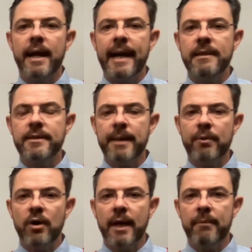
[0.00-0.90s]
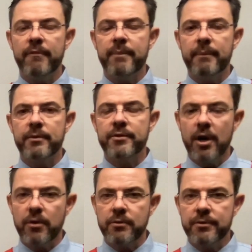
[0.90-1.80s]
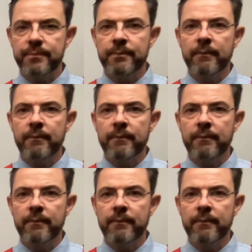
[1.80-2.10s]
and step on a couple of people's toes.